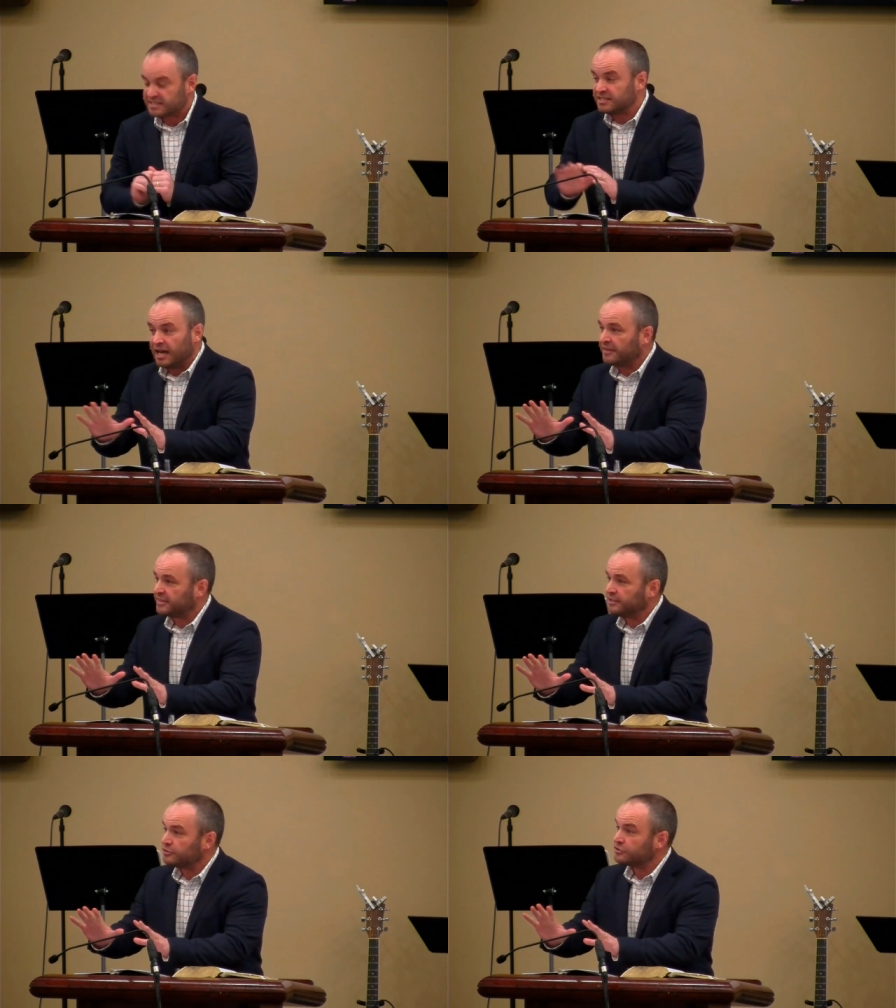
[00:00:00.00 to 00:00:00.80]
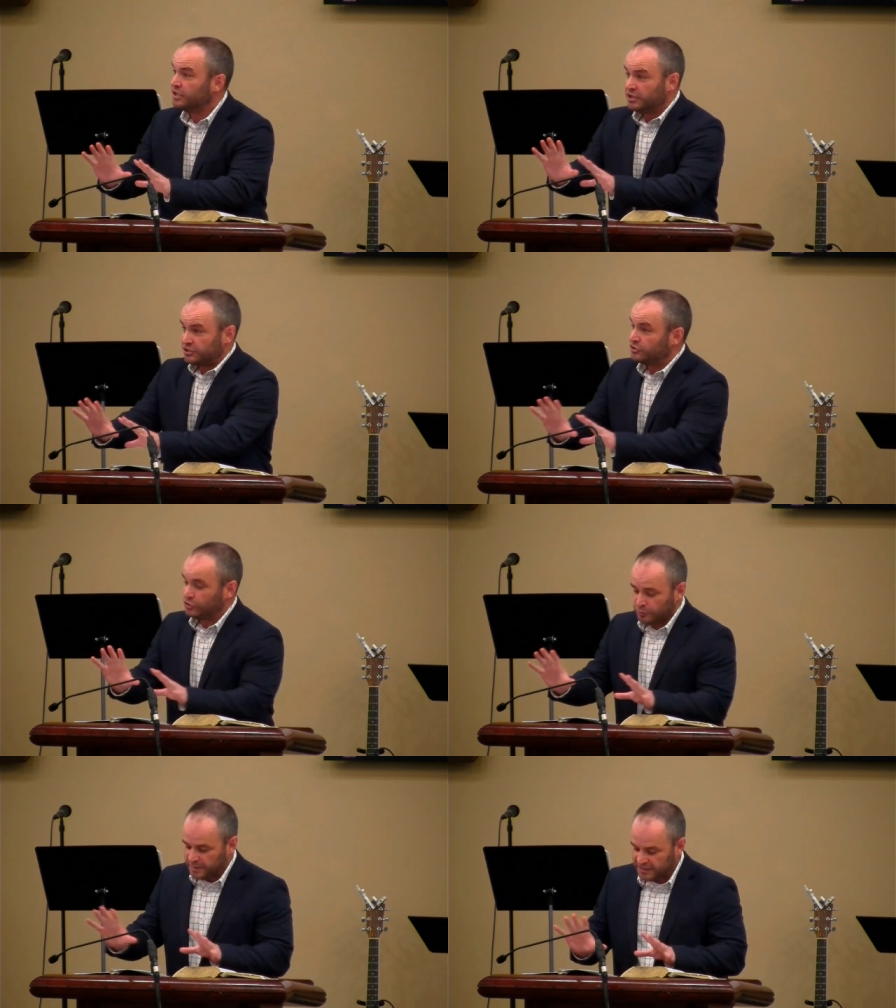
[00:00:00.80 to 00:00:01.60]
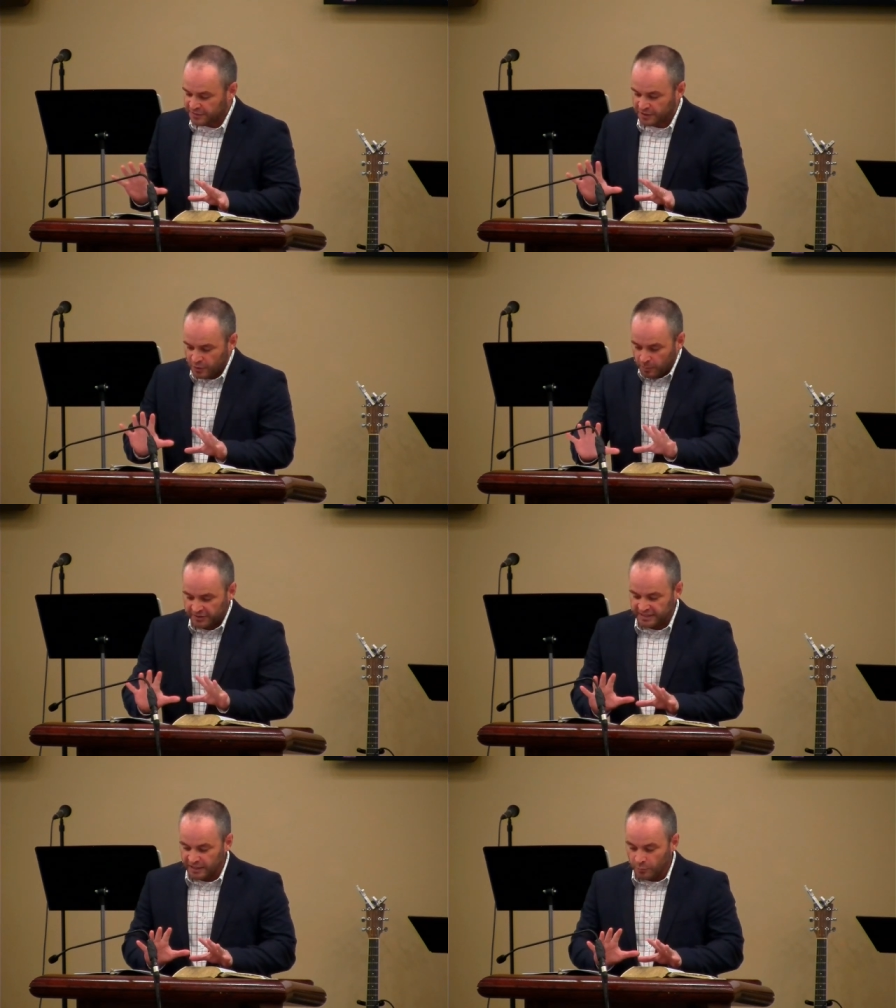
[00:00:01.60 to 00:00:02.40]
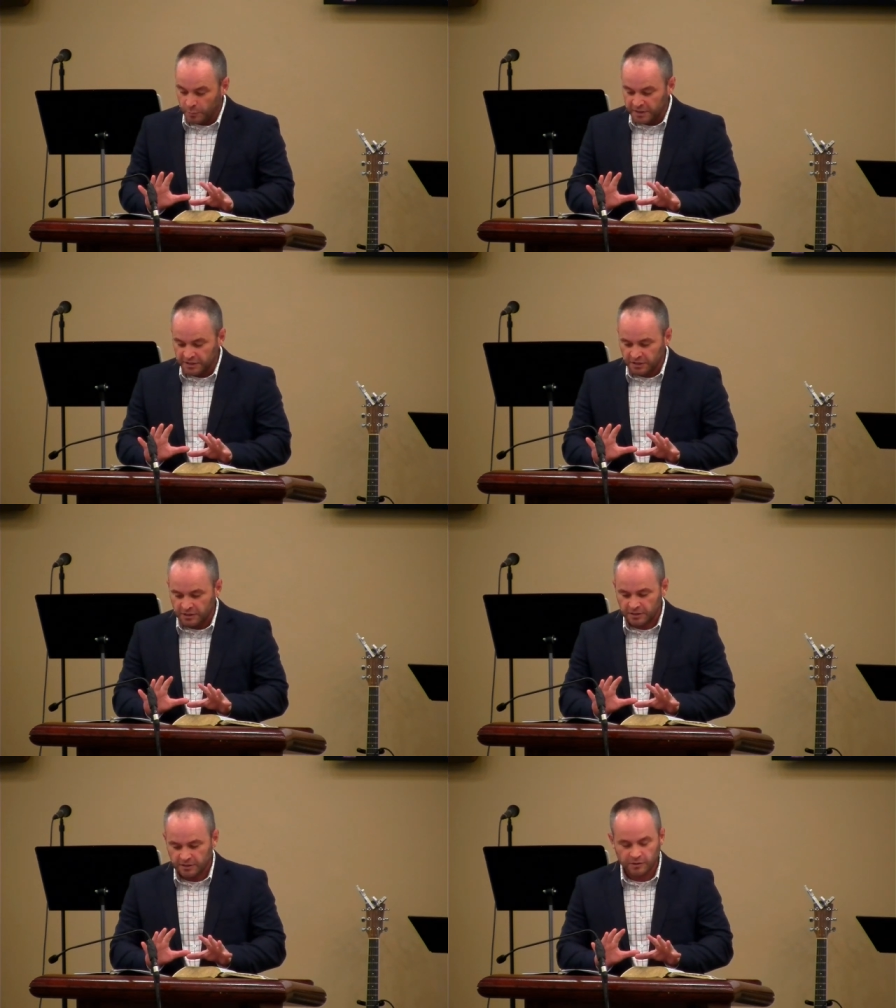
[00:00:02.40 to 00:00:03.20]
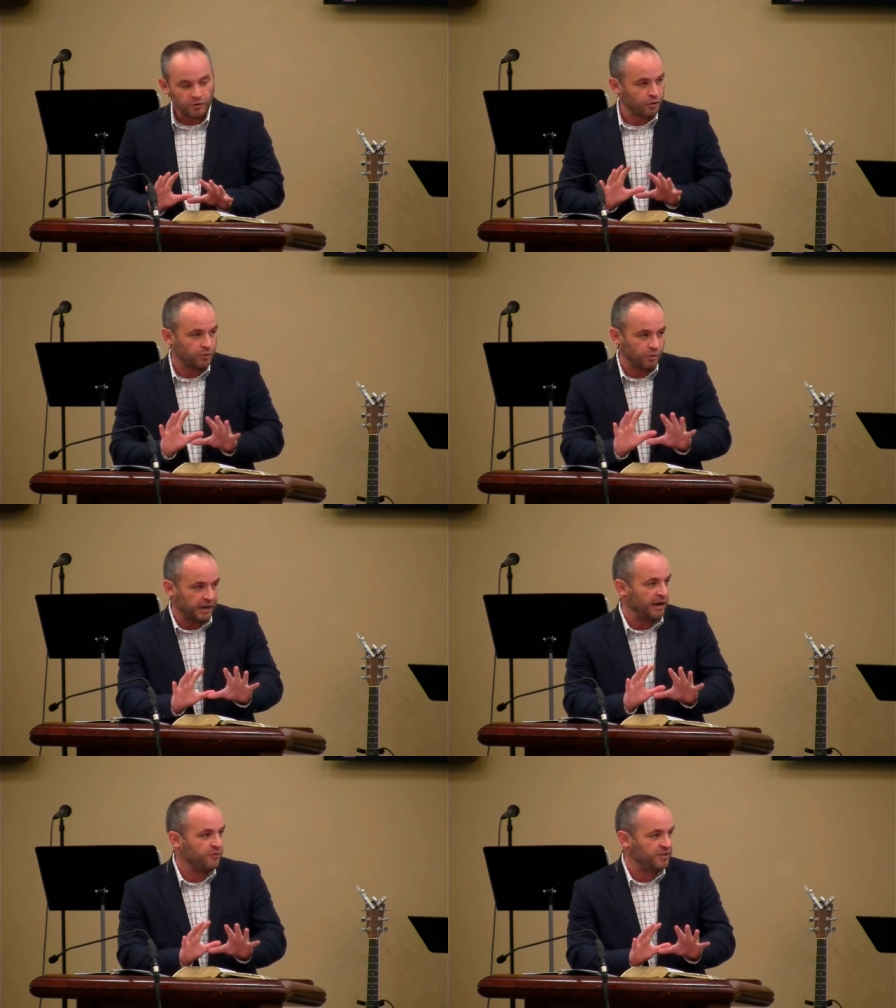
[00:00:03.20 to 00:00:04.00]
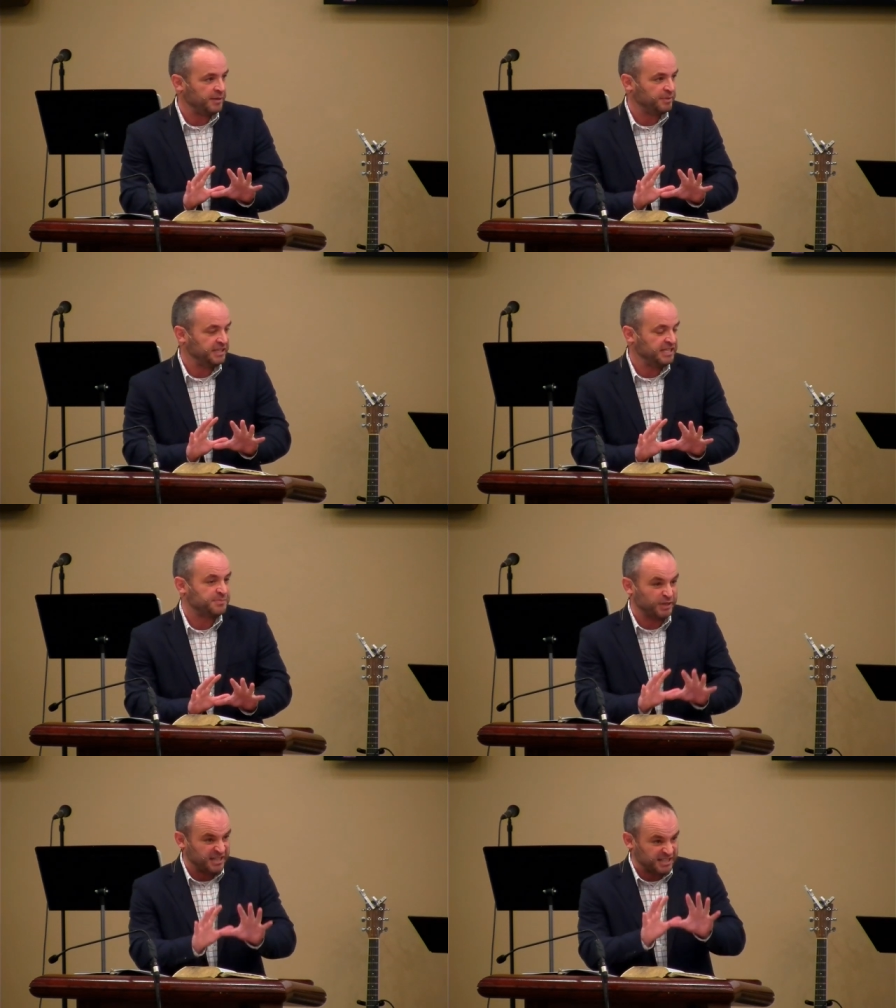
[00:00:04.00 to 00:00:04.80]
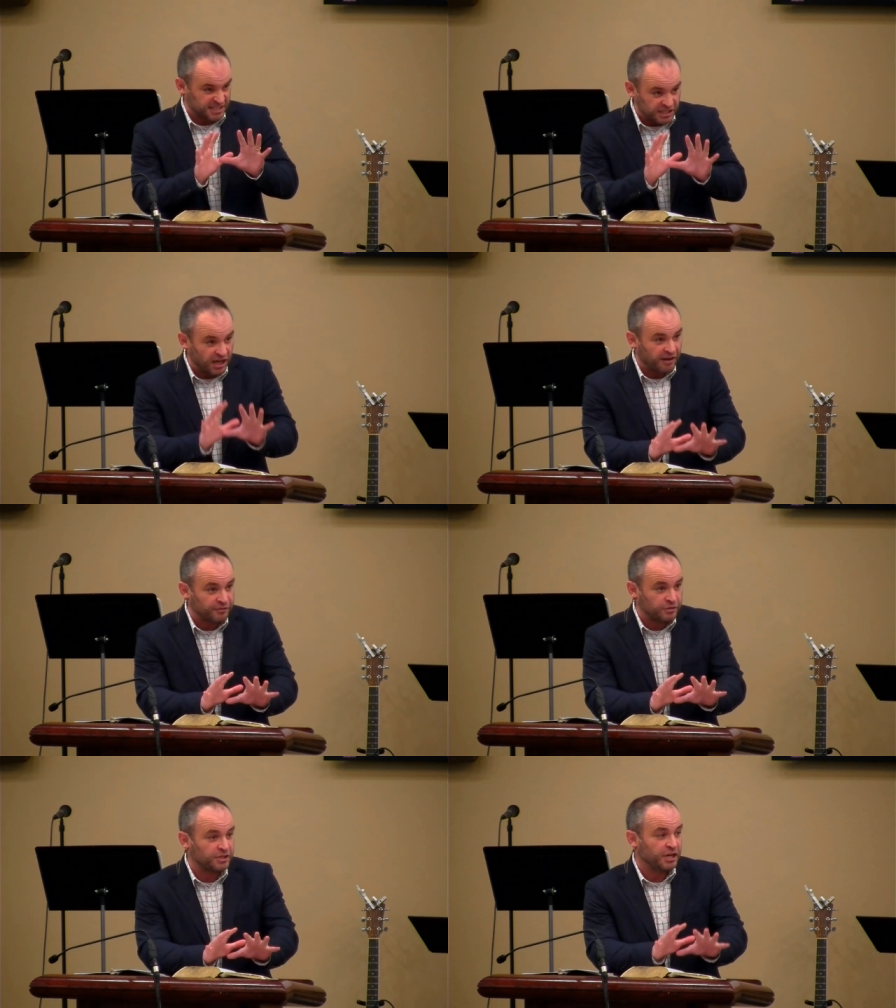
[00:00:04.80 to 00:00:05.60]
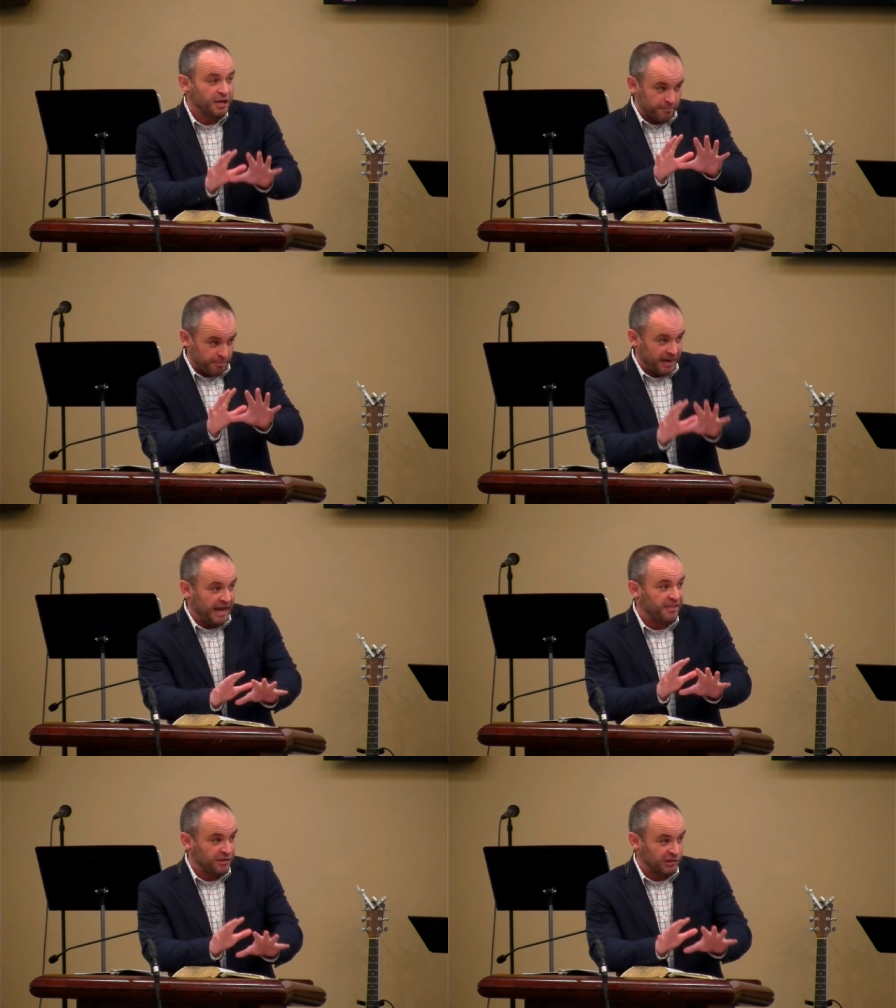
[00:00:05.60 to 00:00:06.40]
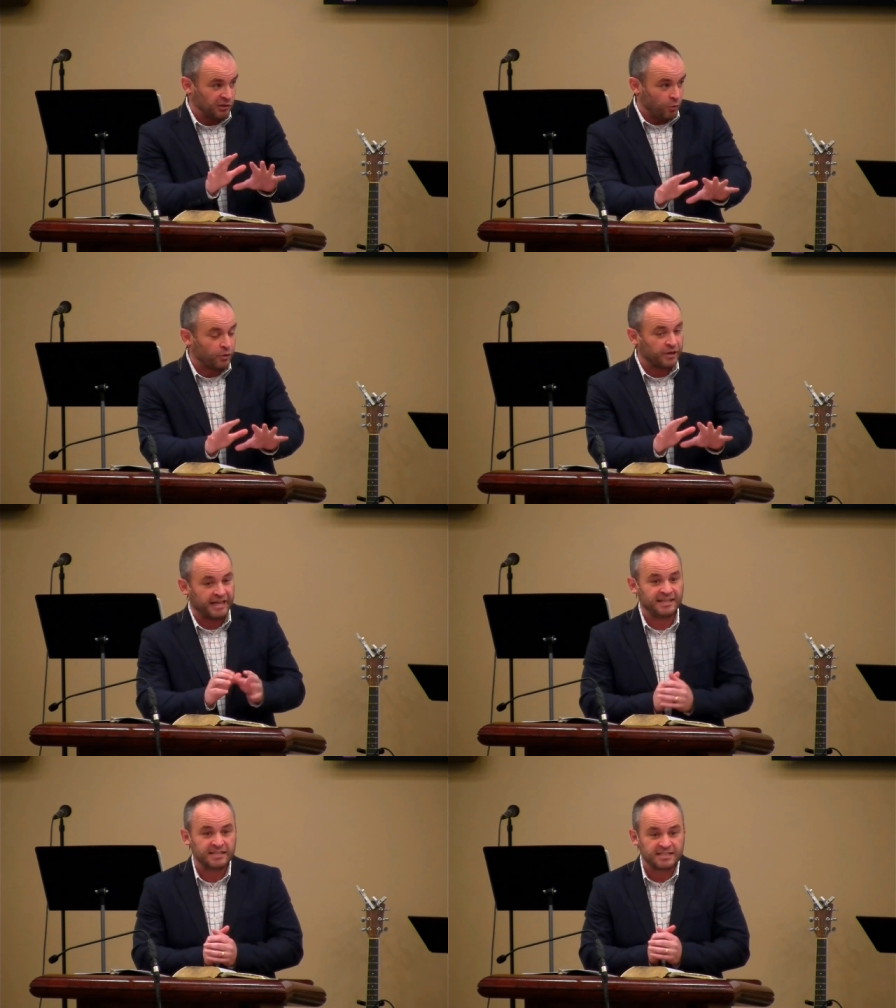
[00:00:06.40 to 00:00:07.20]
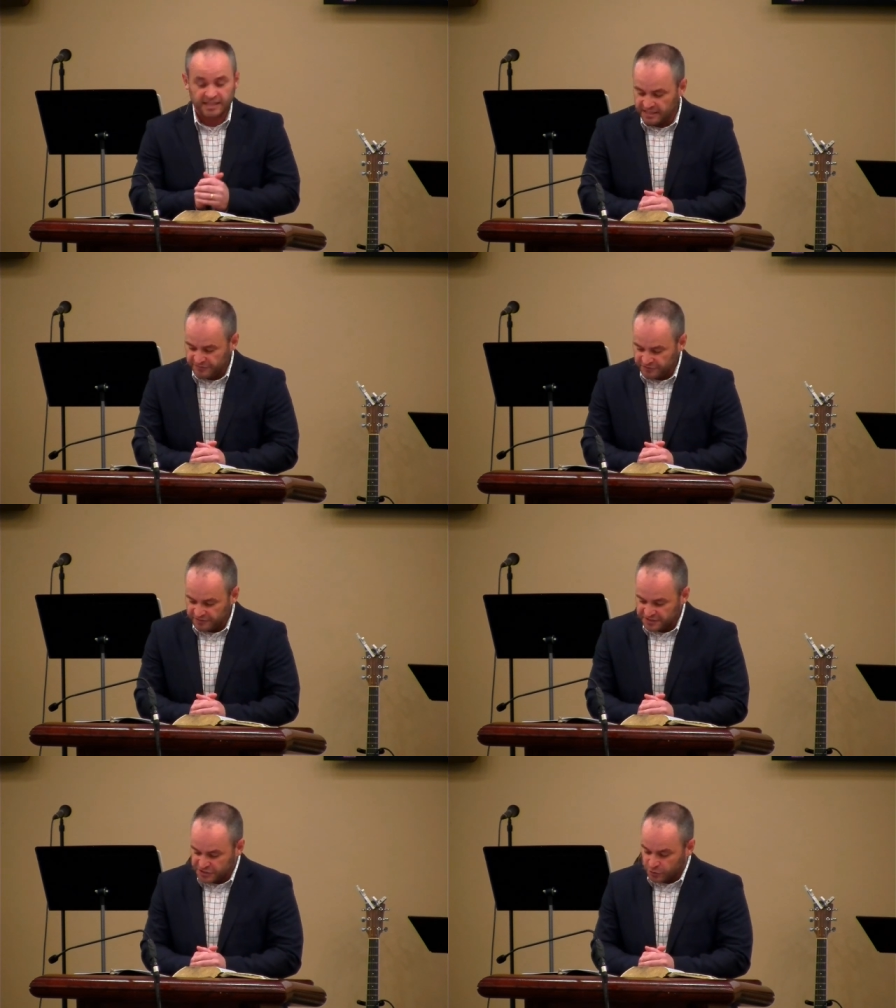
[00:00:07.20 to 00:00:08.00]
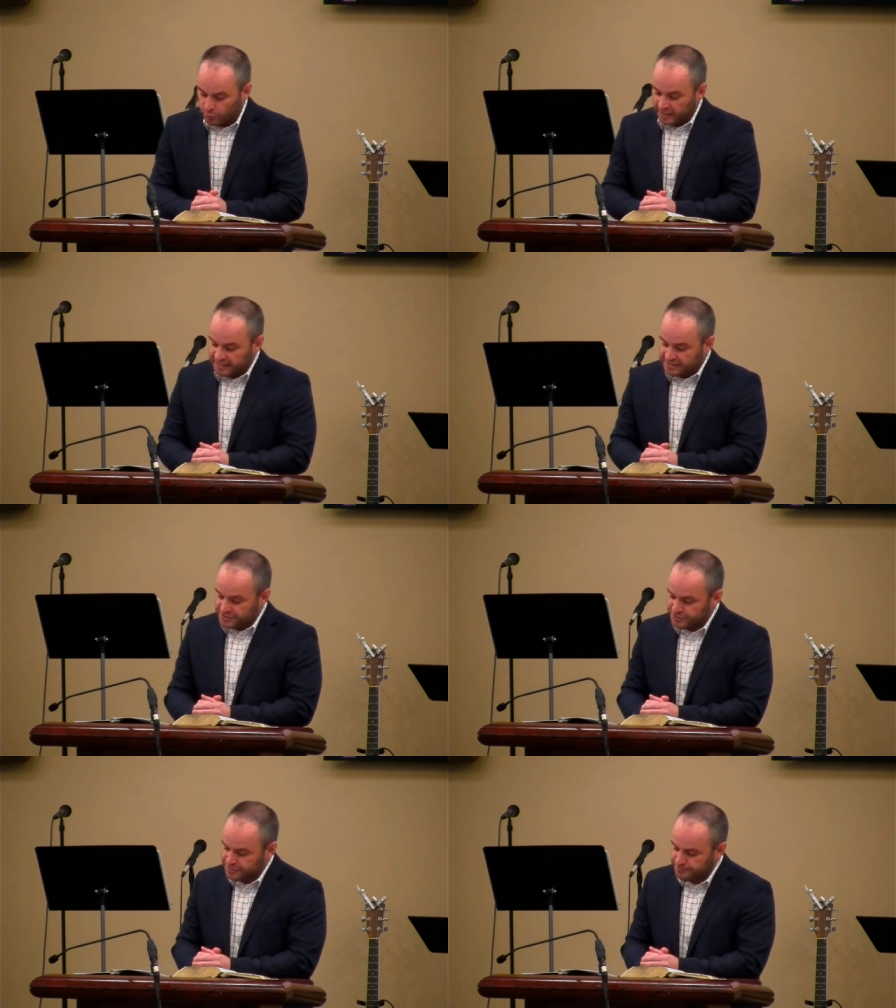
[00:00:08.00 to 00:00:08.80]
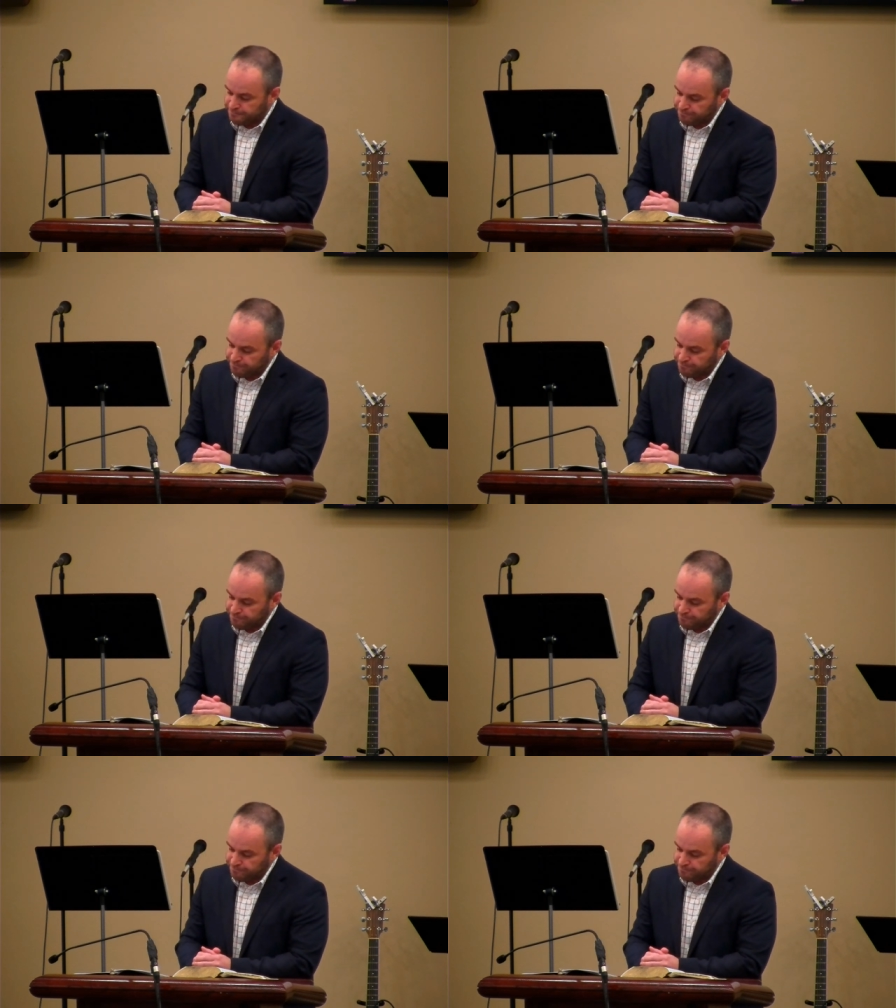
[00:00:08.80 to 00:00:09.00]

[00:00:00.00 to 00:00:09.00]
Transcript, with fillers: It's not theirs to do with what they will or, or how they please, but it is governed by the Lord and it is a gift of his grace.